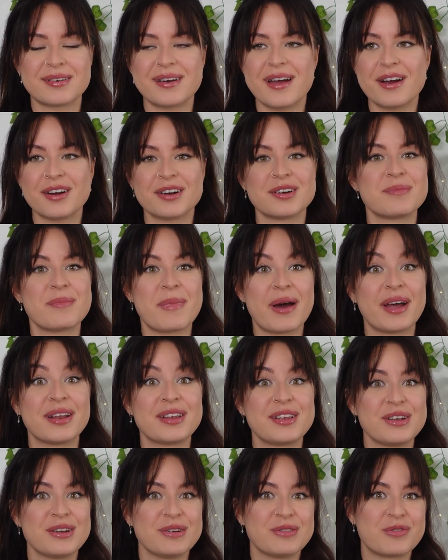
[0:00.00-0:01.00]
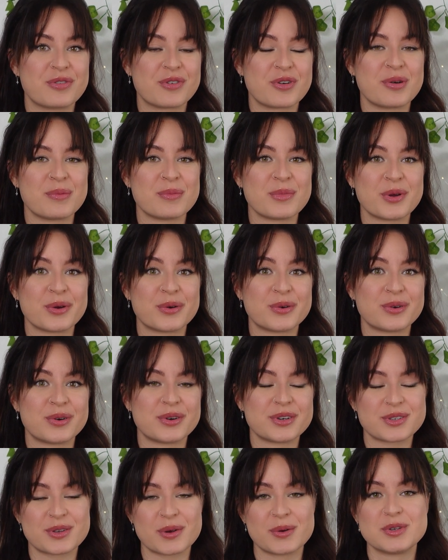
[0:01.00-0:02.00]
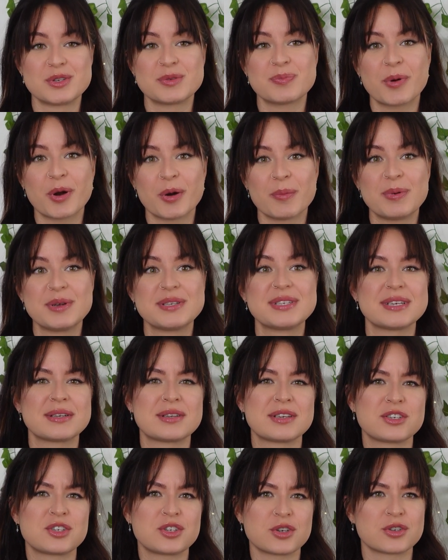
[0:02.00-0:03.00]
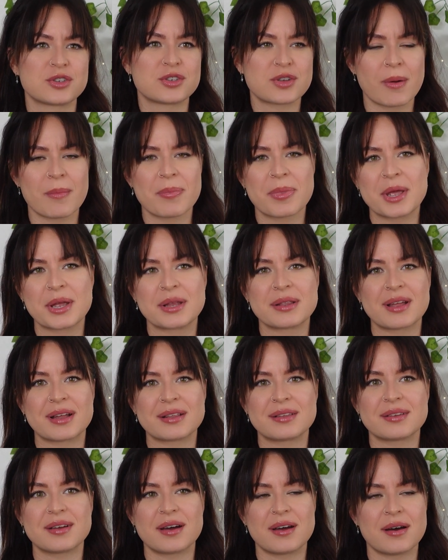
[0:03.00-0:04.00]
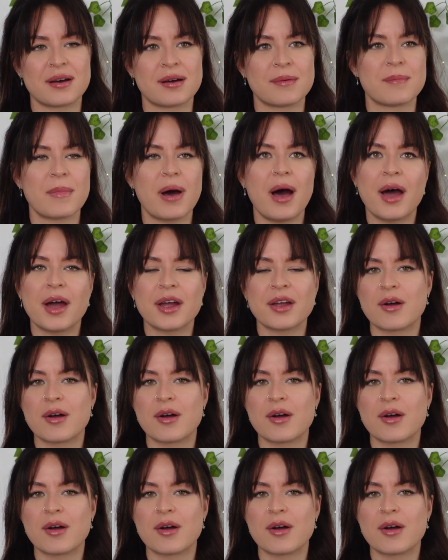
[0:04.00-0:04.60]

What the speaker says: earn money from your soul's purpose. It is just something that I